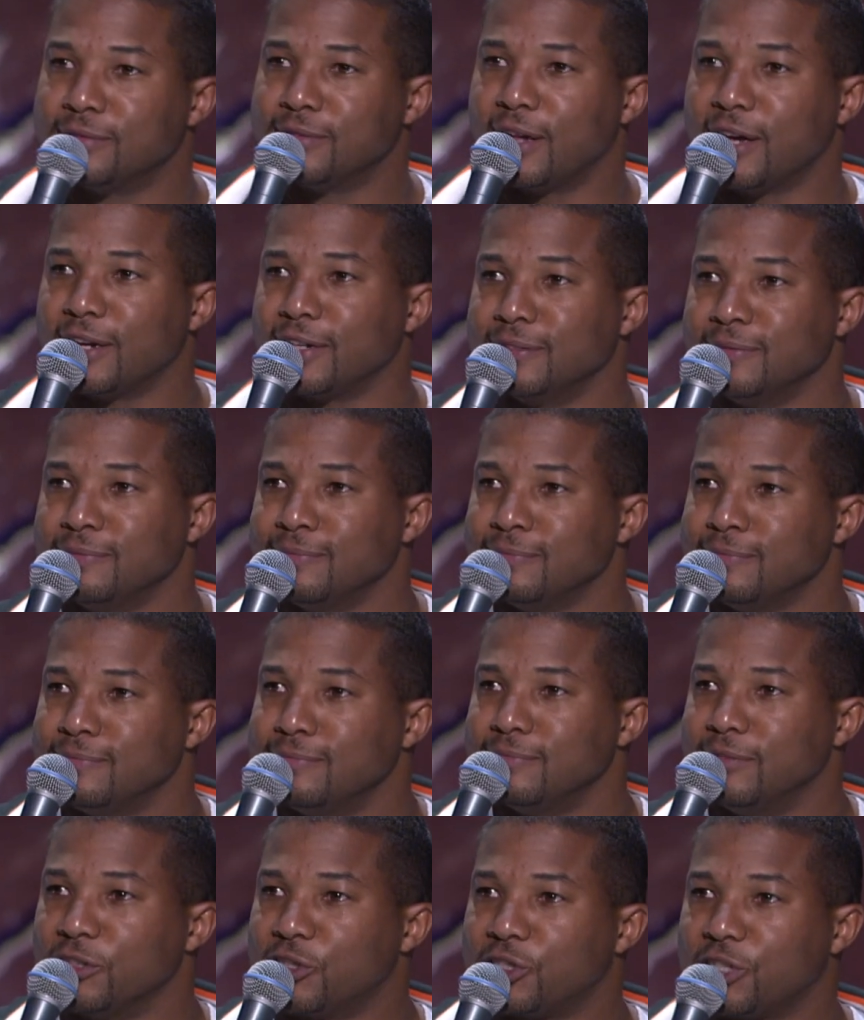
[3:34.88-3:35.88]
like
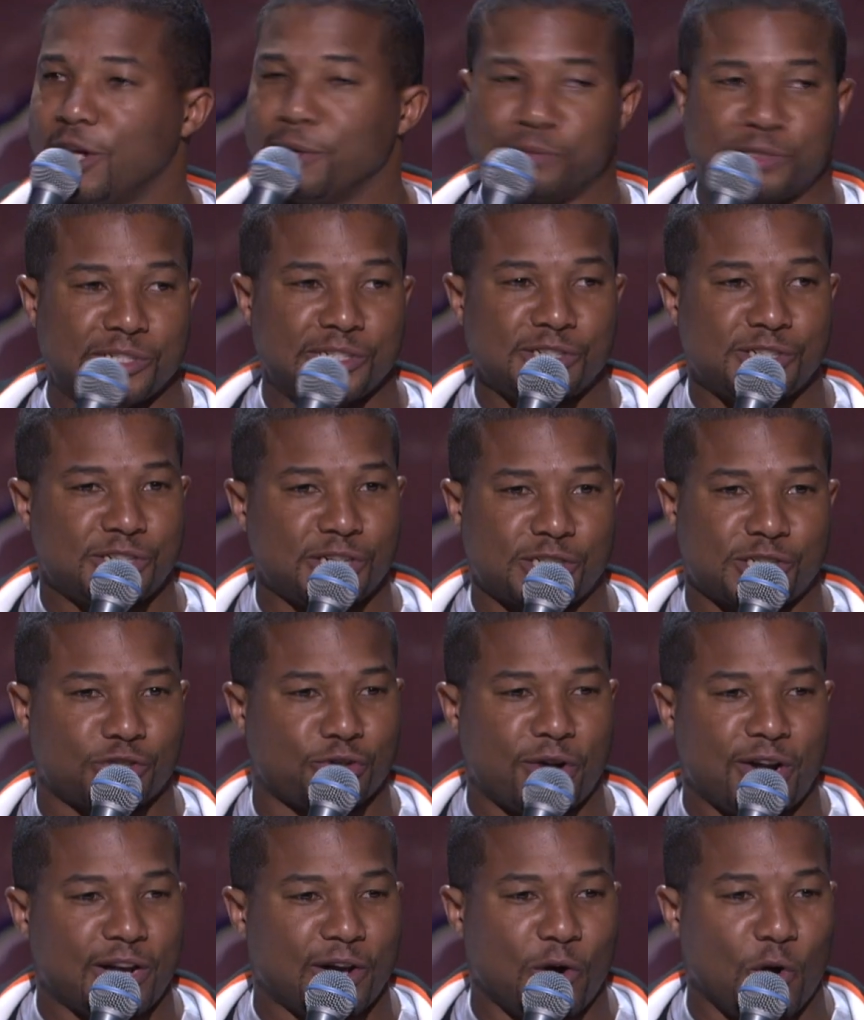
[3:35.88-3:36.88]
The Simpsons, just
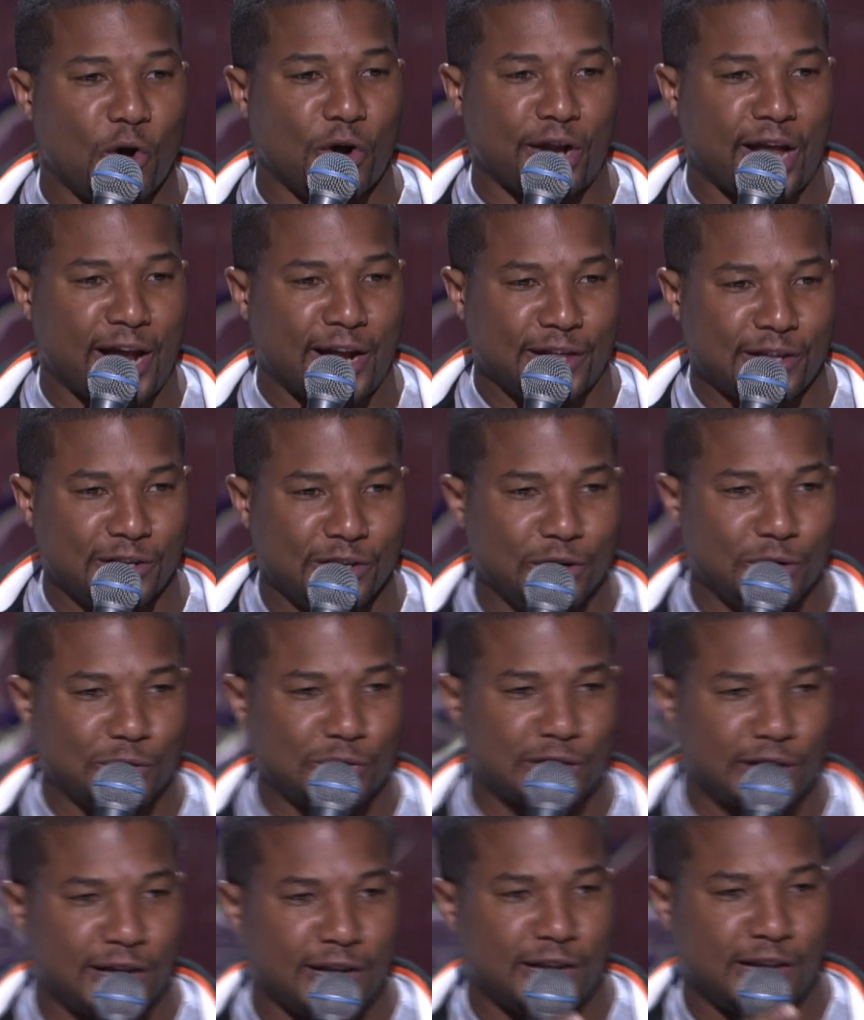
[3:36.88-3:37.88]
straight going at it. You know
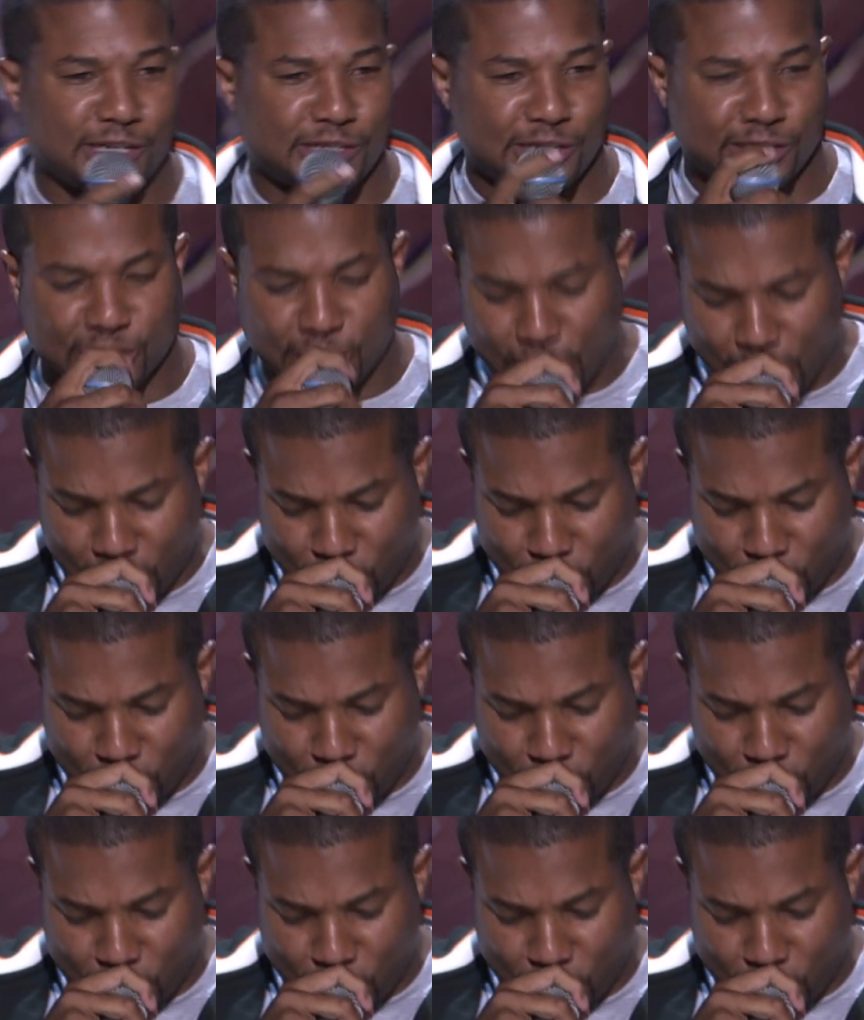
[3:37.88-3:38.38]
what I'm saying? They just.